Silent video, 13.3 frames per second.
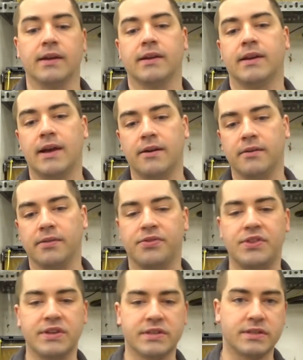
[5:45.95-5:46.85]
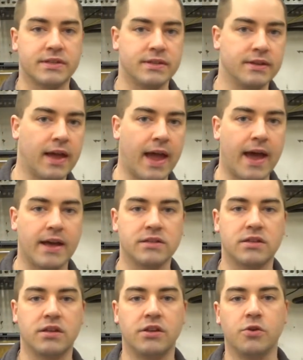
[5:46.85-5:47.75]
Now, this
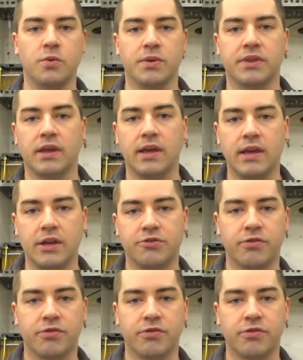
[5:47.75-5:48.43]
has to do with the heat